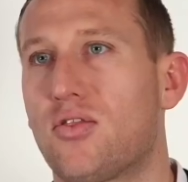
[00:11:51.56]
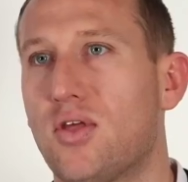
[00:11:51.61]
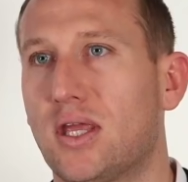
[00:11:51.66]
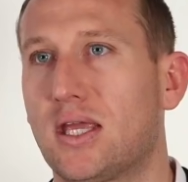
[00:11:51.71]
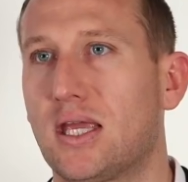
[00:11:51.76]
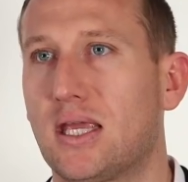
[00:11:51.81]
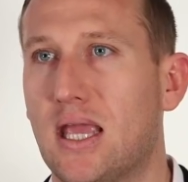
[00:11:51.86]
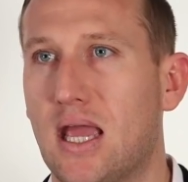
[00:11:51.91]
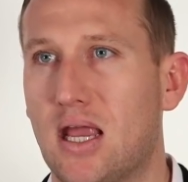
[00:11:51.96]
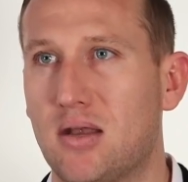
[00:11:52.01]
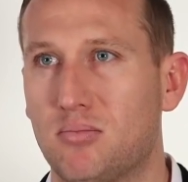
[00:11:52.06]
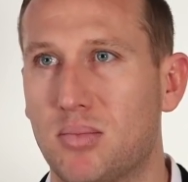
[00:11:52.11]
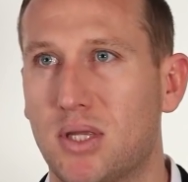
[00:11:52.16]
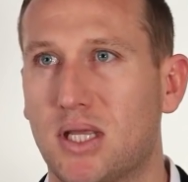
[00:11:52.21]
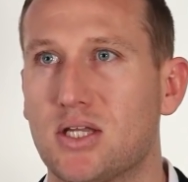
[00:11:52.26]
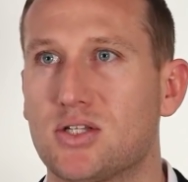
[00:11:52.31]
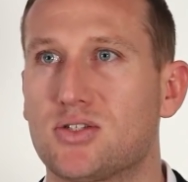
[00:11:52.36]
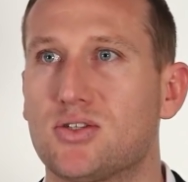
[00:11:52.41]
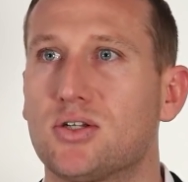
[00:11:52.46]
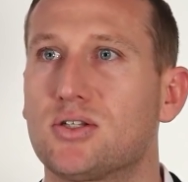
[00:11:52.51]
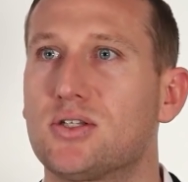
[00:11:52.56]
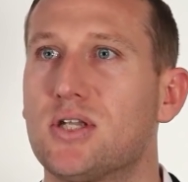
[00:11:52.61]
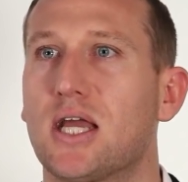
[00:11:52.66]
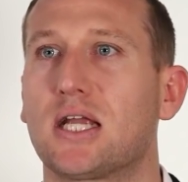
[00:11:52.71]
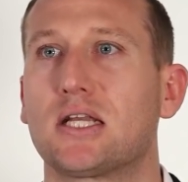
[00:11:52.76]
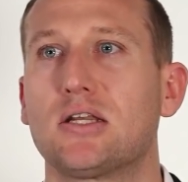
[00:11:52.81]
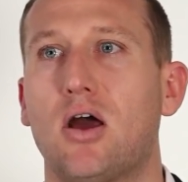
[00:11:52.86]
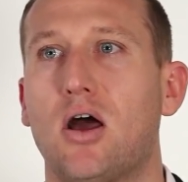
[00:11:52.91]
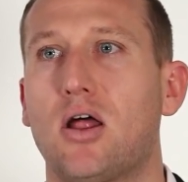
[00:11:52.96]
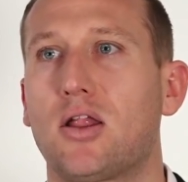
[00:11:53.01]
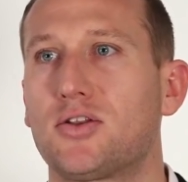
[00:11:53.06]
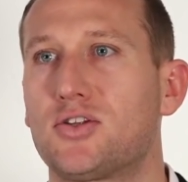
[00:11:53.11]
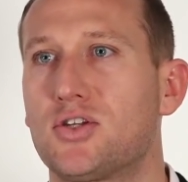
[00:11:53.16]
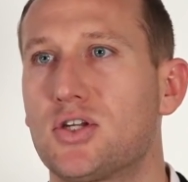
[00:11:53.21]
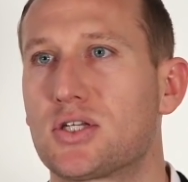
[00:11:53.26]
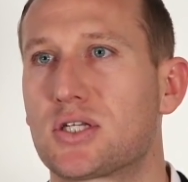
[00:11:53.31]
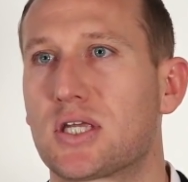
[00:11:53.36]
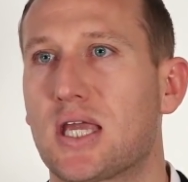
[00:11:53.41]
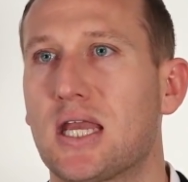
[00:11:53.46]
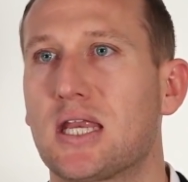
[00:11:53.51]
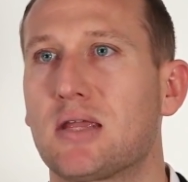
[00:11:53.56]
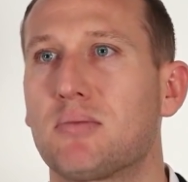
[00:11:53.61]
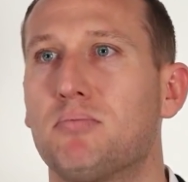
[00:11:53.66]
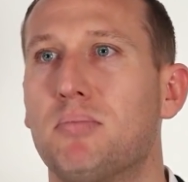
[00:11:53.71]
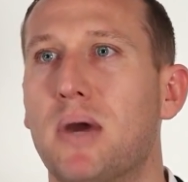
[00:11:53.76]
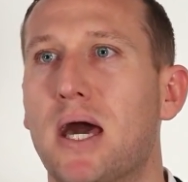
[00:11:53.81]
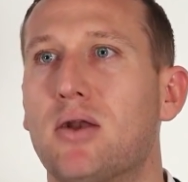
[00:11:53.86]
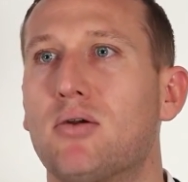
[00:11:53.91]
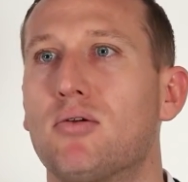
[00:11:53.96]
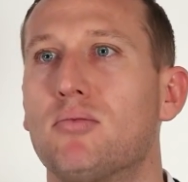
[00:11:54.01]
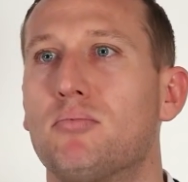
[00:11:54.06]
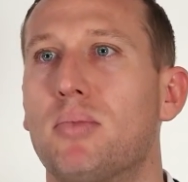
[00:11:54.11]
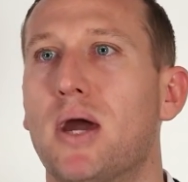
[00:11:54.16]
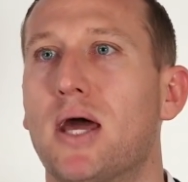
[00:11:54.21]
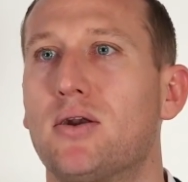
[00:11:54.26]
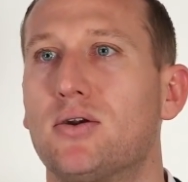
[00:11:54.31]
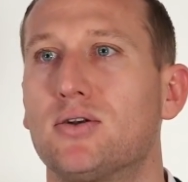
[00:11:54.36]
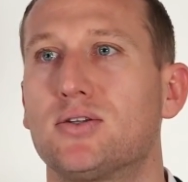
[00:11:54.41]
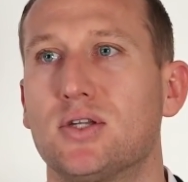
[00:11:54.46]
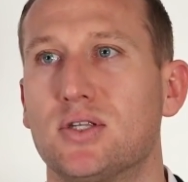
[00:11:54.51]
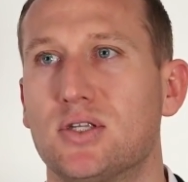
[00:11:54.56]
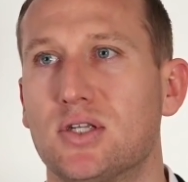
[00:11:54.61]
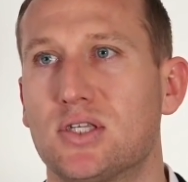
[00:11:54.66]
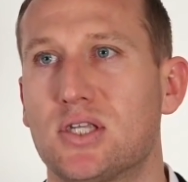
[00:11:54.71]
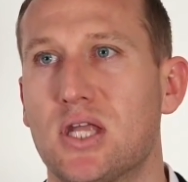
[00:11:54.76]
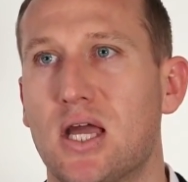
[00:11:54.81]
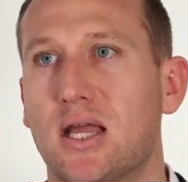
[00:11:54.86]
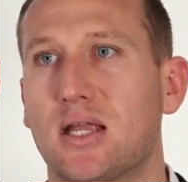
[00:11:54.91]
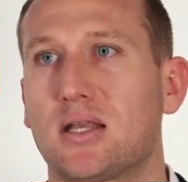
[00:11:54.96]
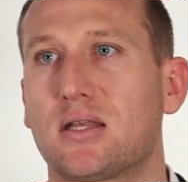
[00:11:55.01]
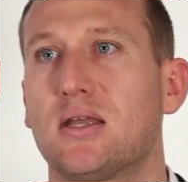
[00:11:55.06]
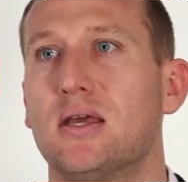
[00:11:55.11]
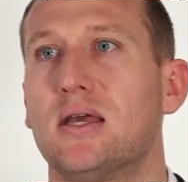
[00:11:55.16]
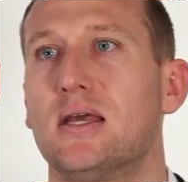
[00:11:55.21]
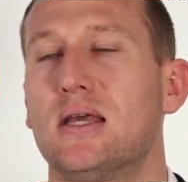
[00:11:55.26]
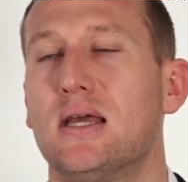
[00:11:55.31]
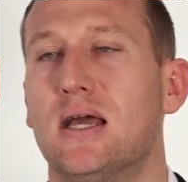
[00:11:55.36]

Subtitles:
think again, because their technology is getting better and better to detect